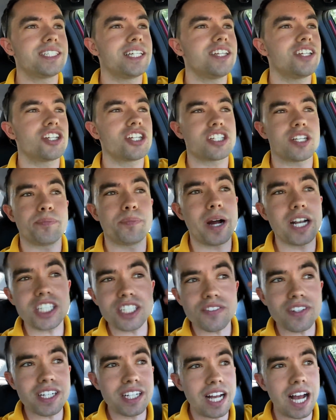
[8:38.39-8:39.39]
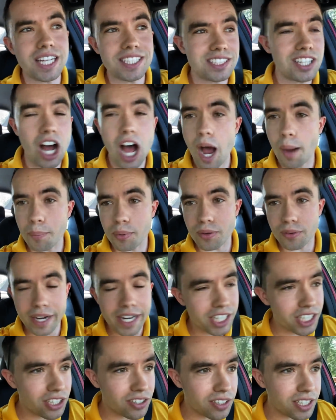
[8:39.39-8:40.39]
either just a bunch of Augusta
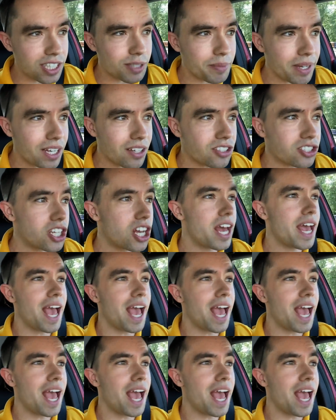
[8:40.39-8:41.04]
operational emails